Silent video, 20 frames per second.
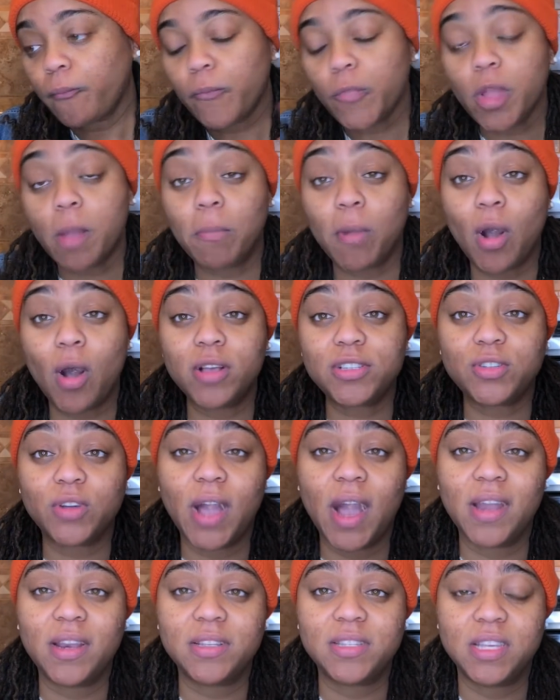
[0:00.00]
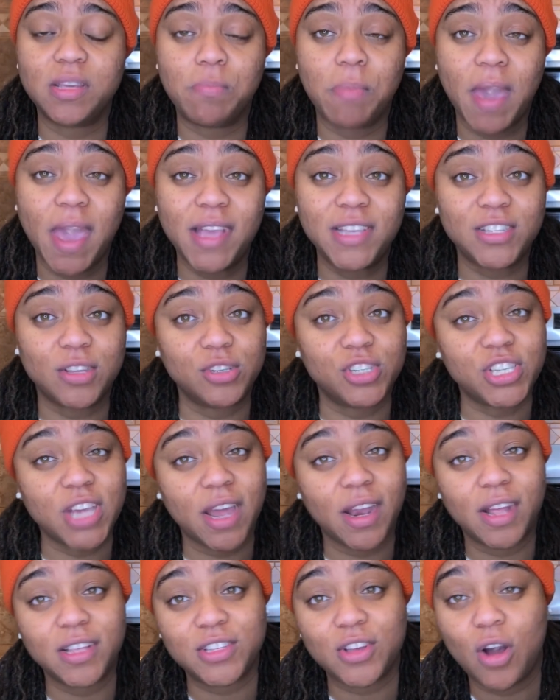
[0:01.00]
but also got to see Bae. So shout
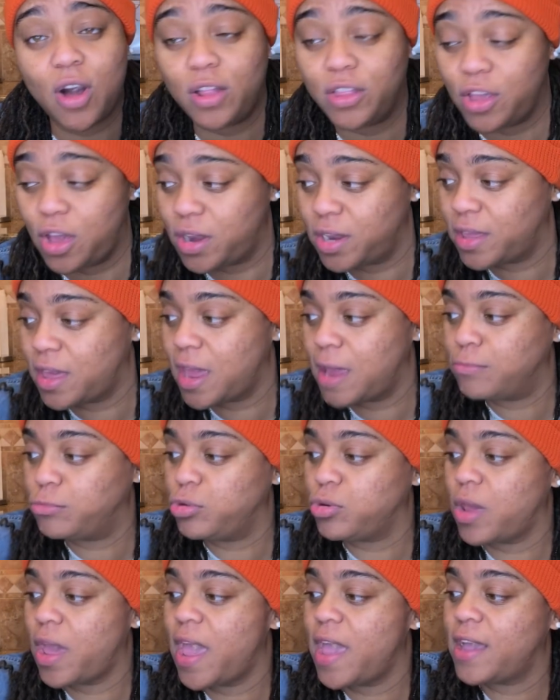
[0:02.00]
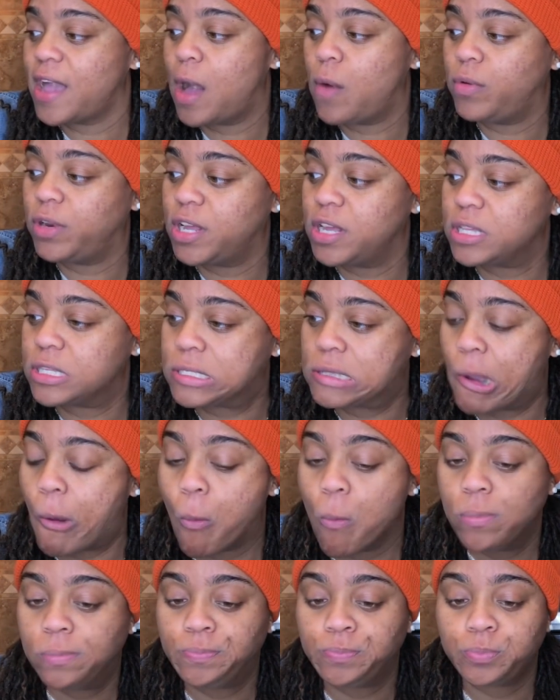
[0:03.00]
out to all the other that came through to hang out with us
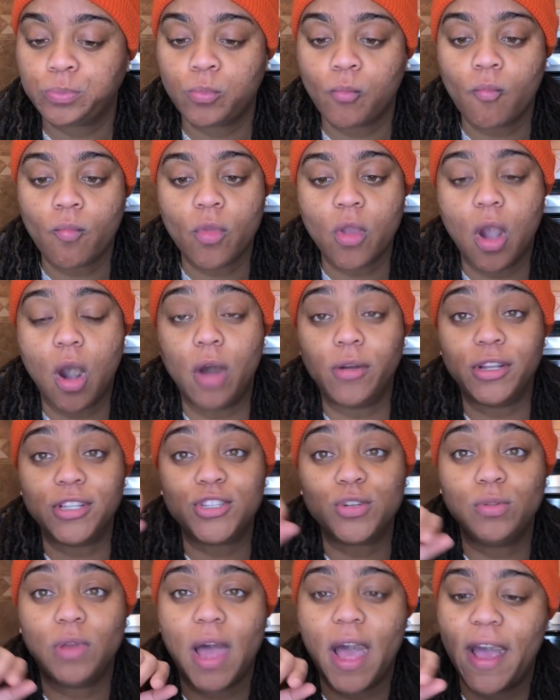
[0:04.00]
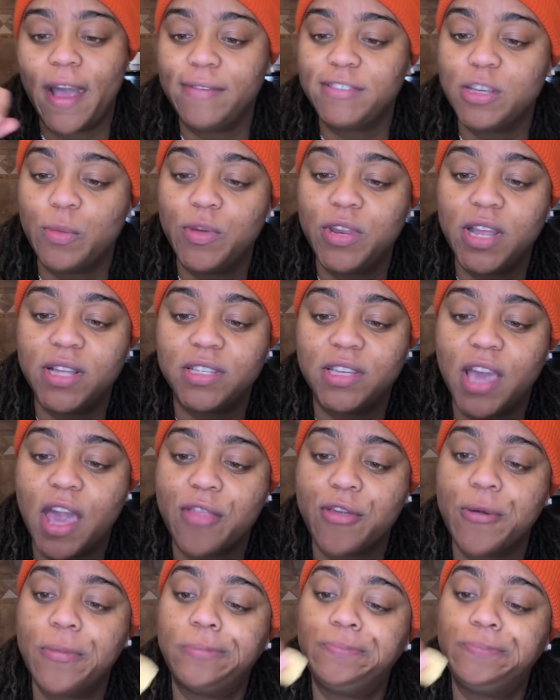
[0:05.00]
on the 2 lives that we did together.